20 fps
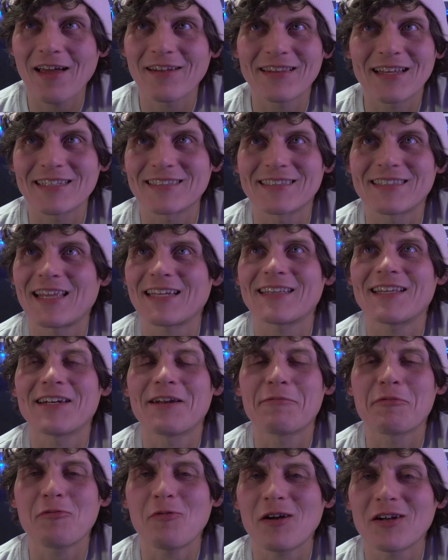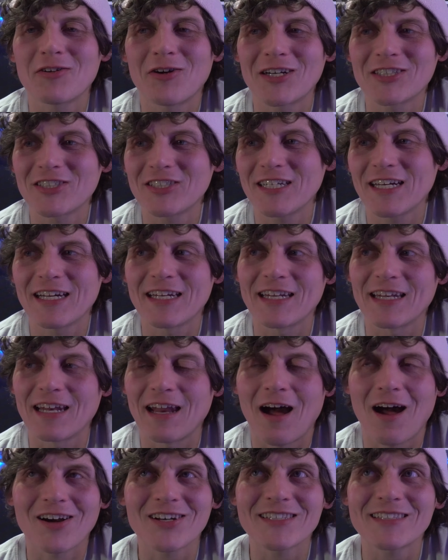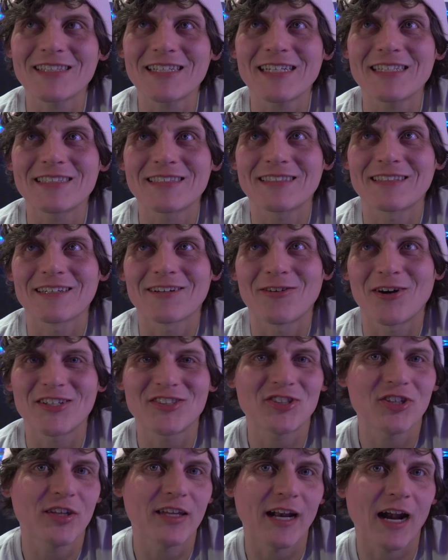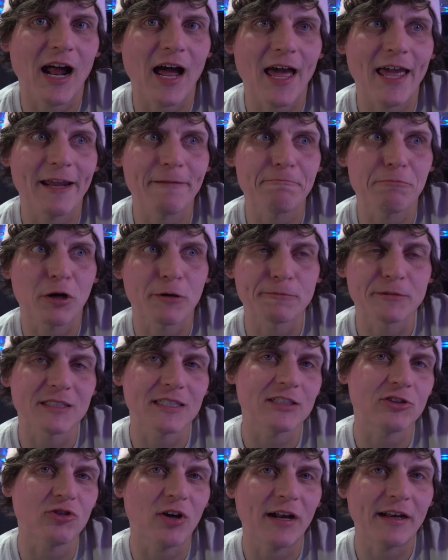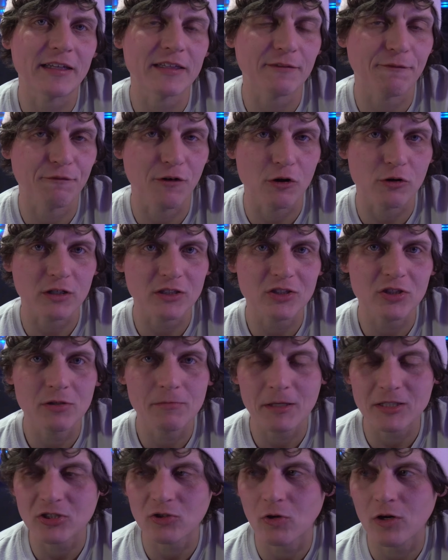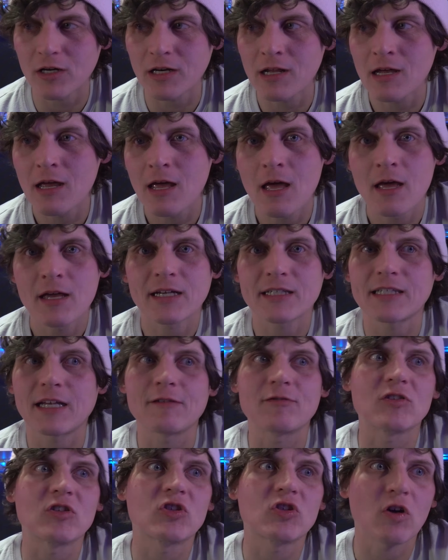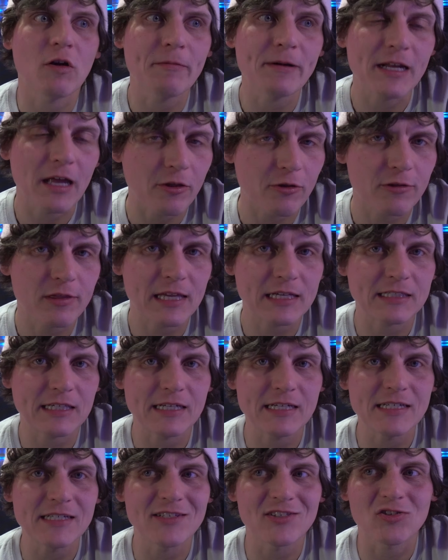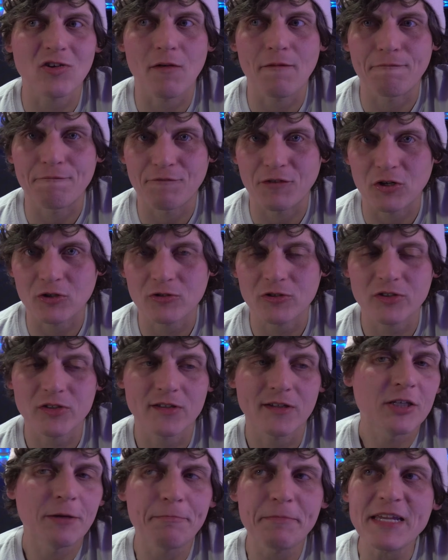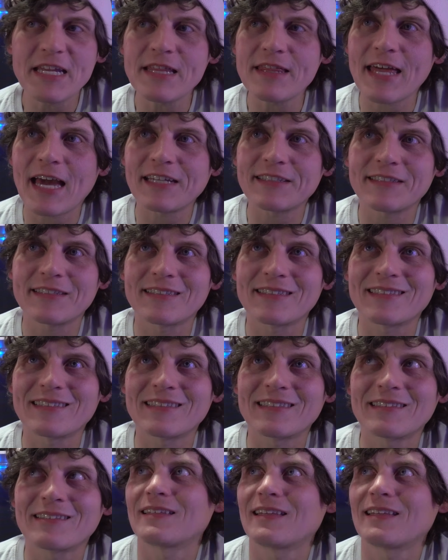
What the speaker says: That's like the number one question, and honestly, it's the question that I purposely try not to focus too much on because I have so many other things I need to solve first. To me, that's